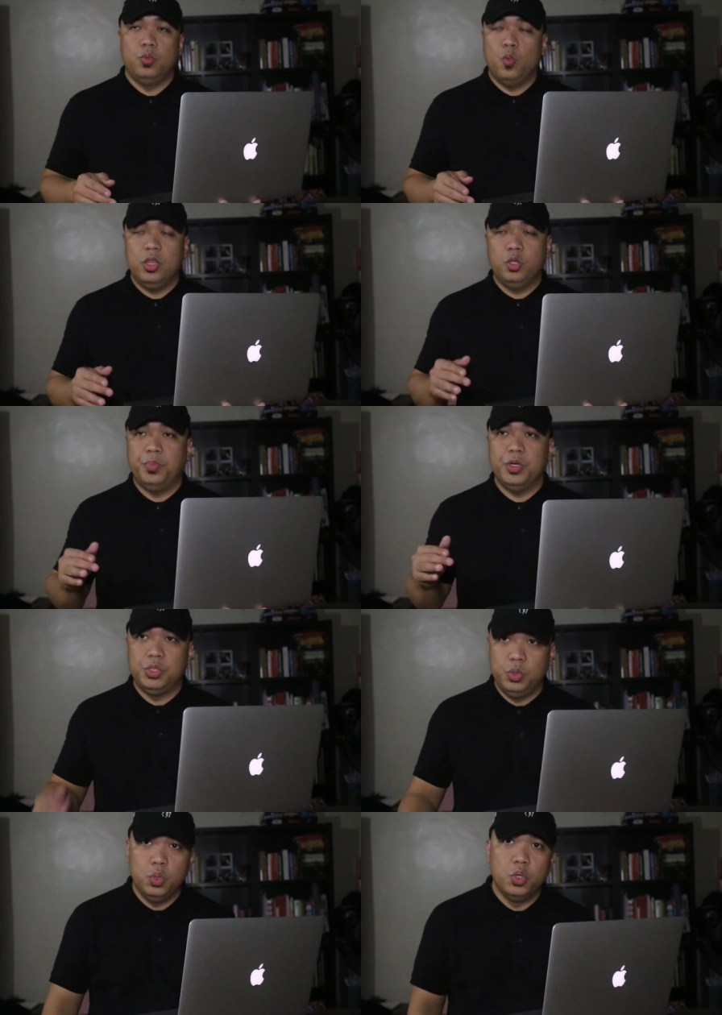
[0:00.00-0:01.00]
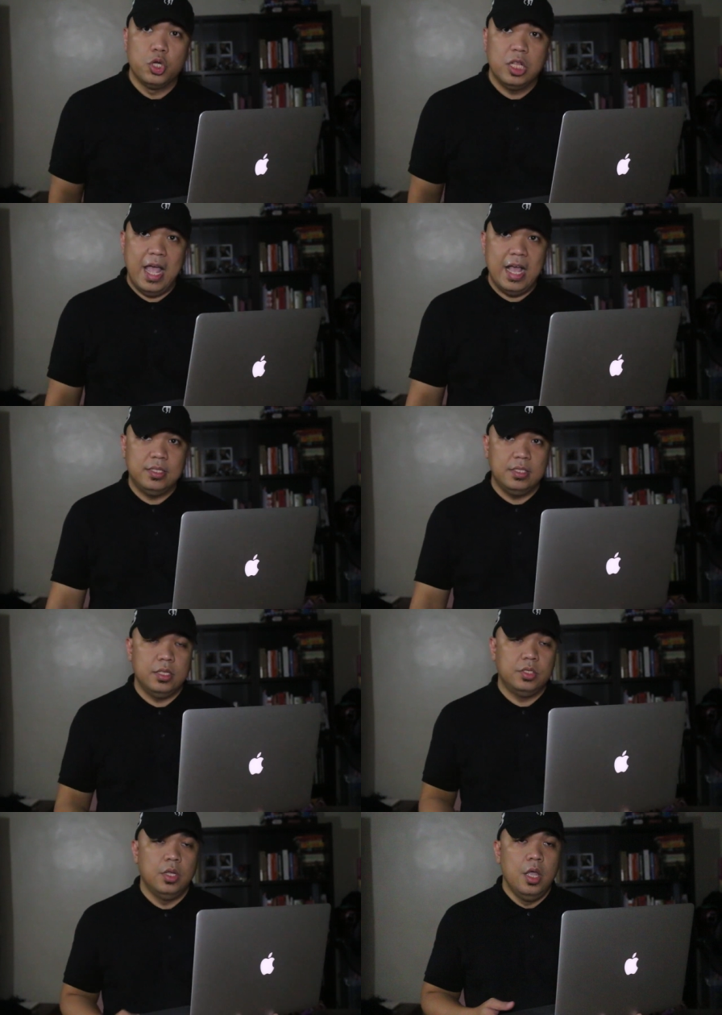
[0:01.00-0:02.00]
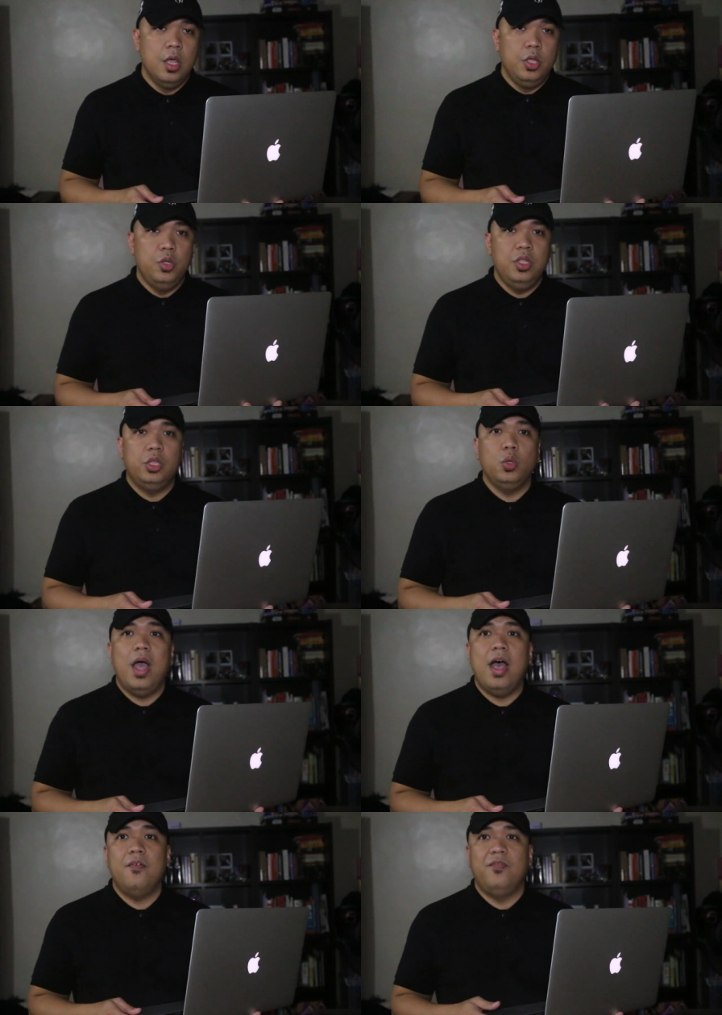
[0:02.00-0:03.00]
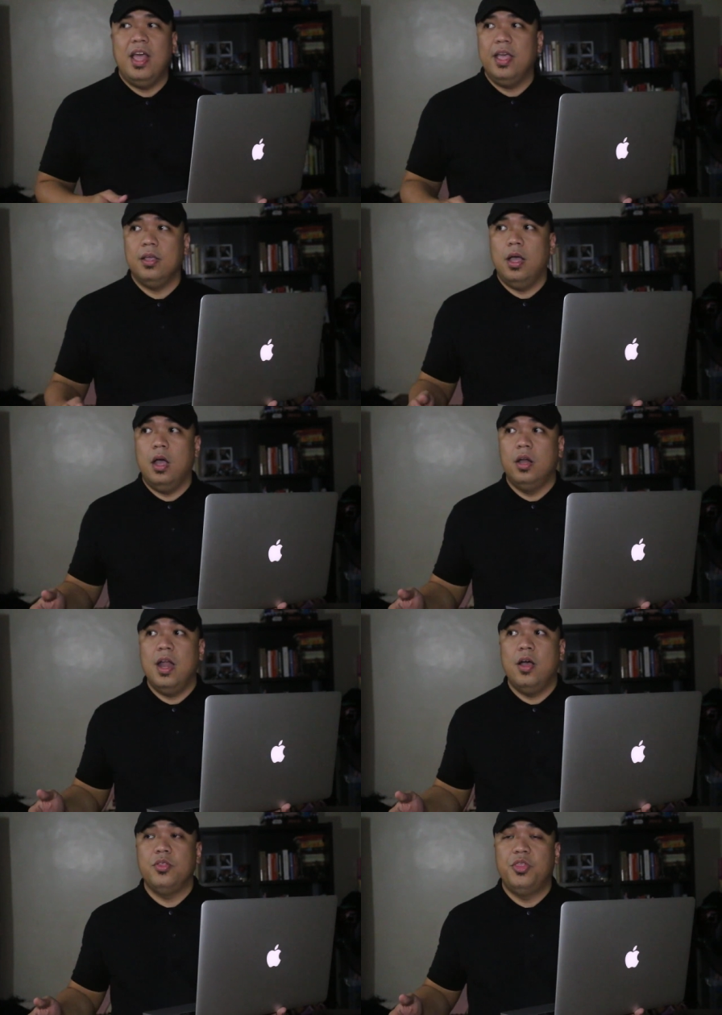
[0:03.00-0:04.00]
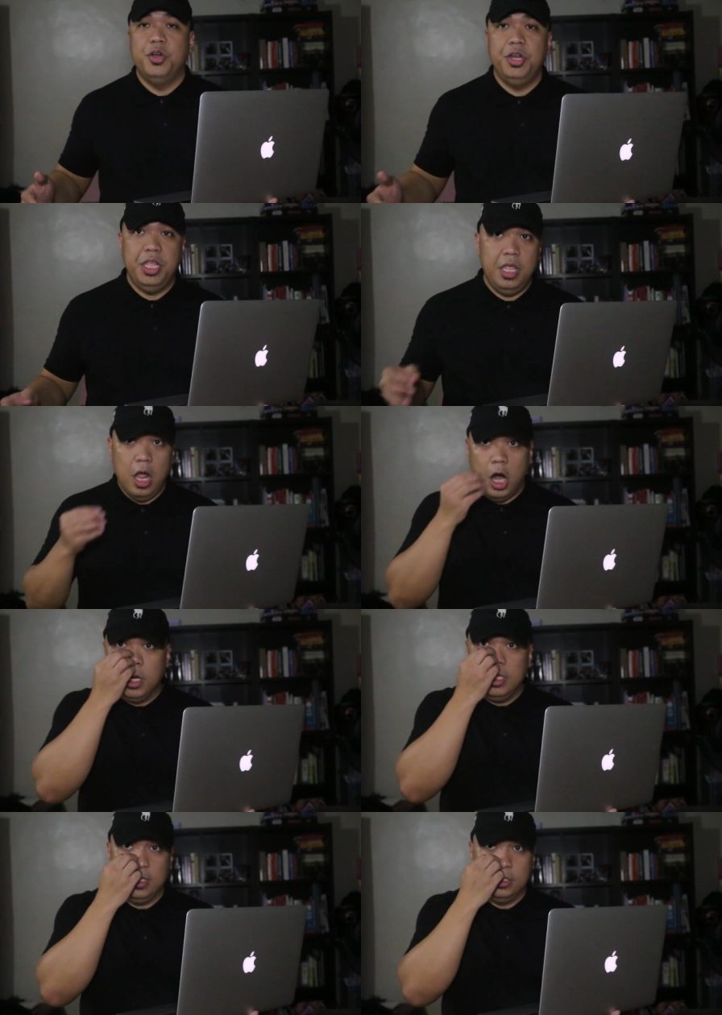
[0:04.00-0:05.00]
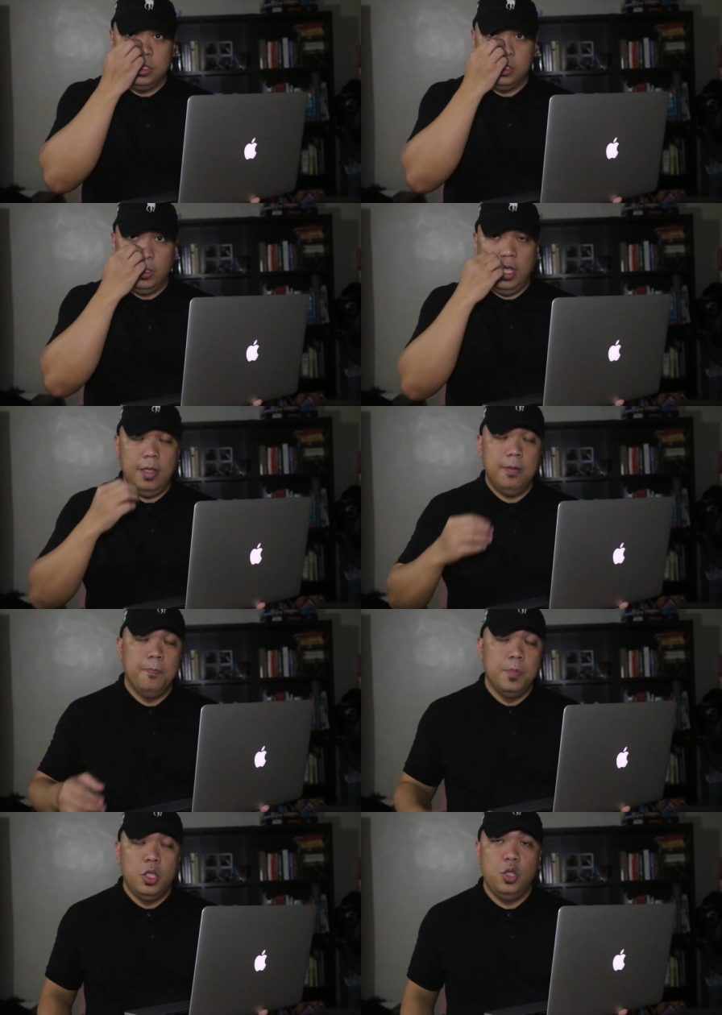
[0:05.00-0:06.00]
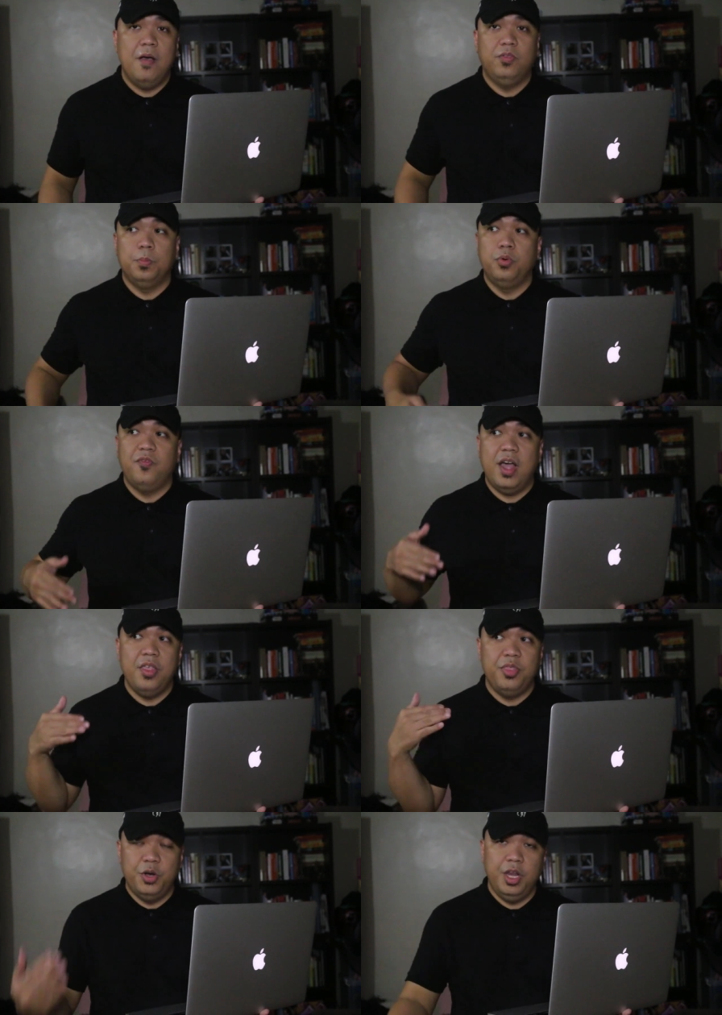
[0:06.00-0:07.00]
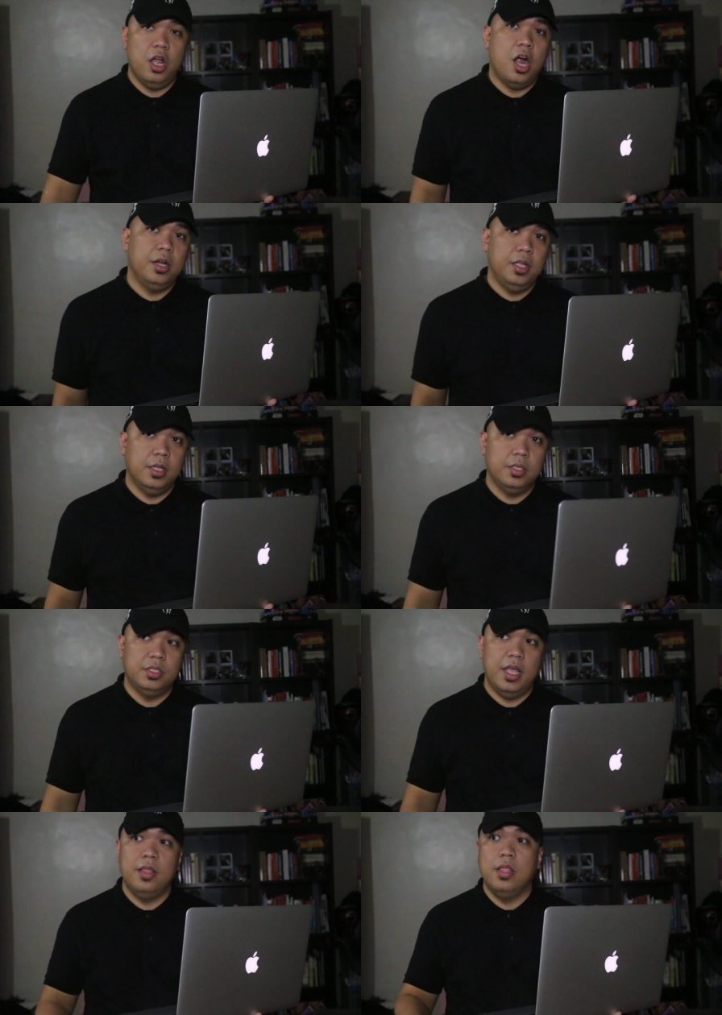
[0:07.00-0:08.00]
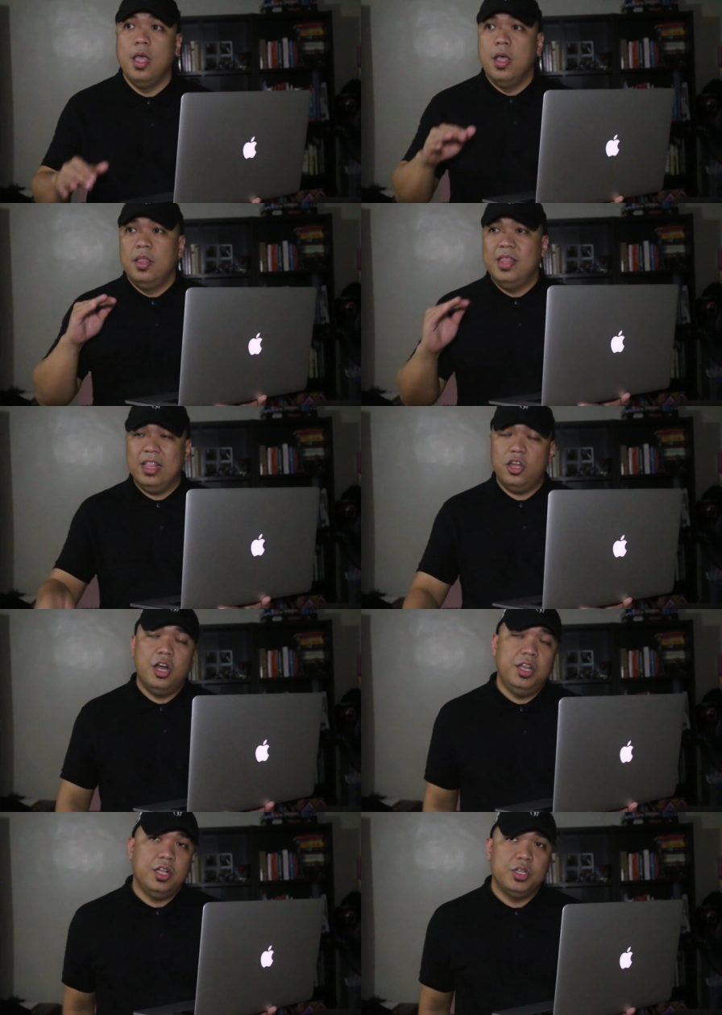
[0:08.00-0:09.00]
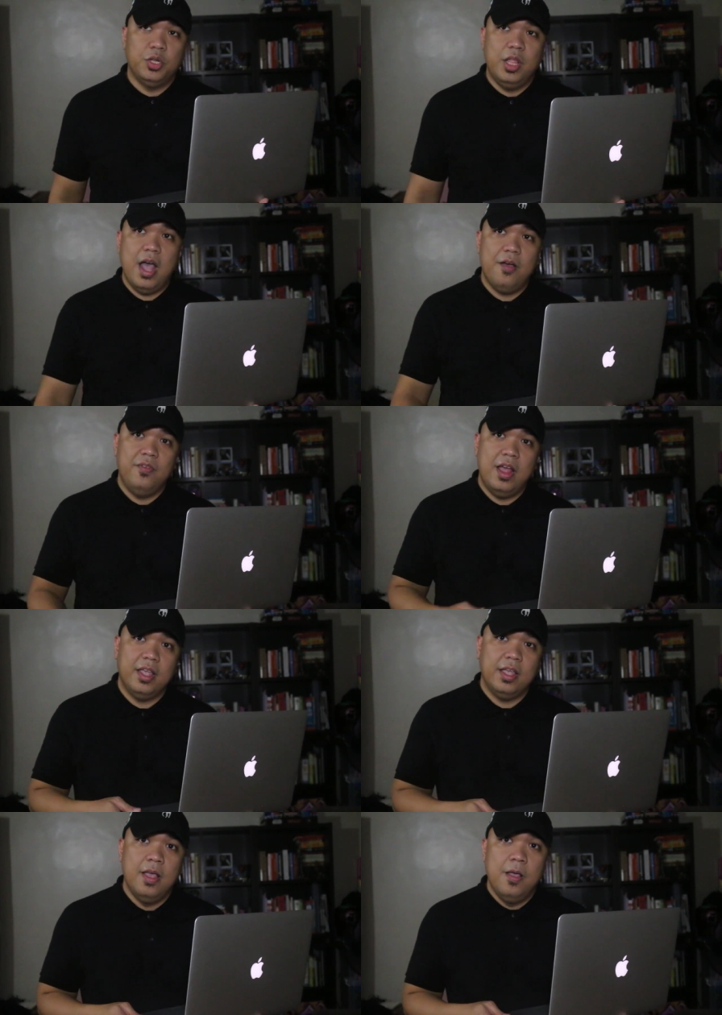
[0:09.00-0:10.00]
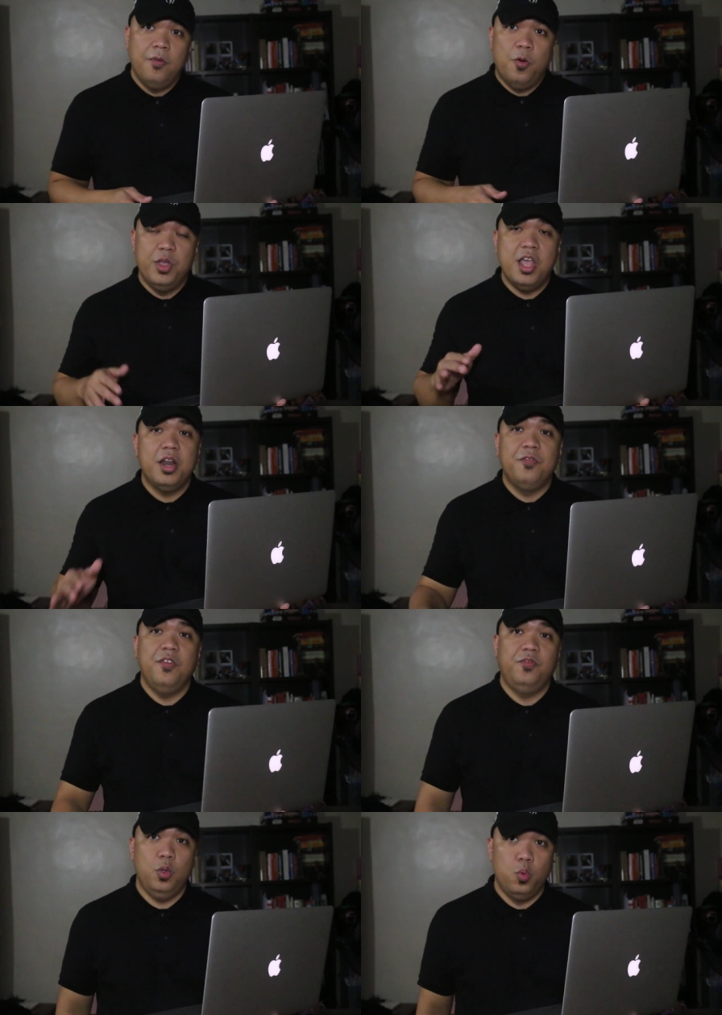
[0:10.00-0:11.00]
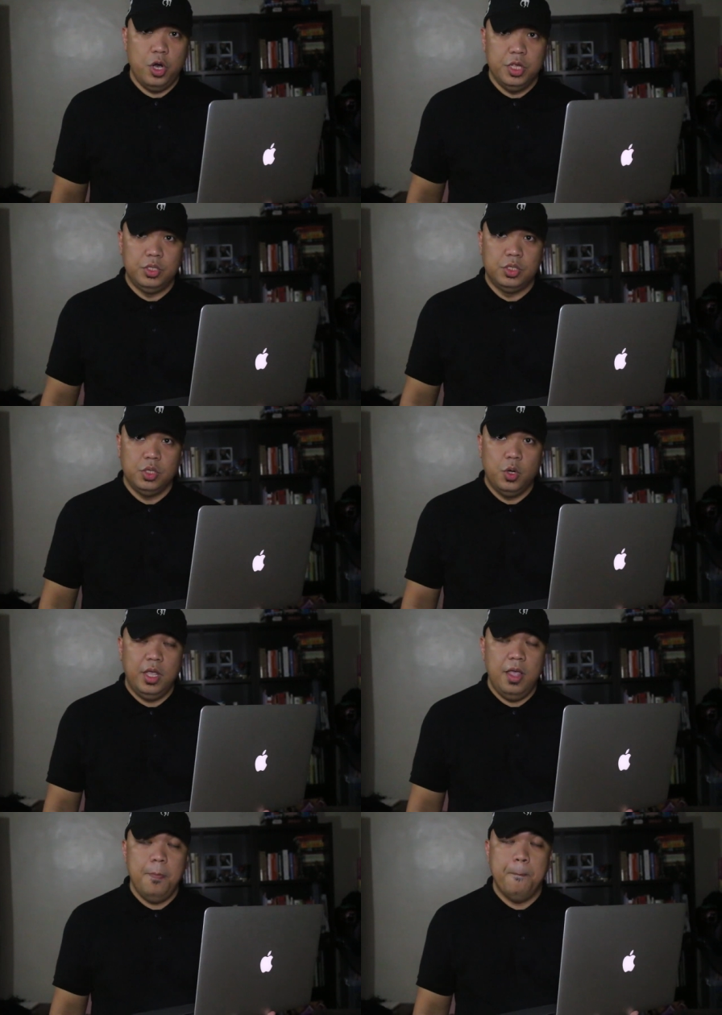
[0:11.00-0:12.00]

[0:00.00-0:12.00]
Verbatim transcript: want to pursue Google AdSense, you need to have like around 30 articles, okay? You have to provide 30 articles, and that article should have like 150 words, okay,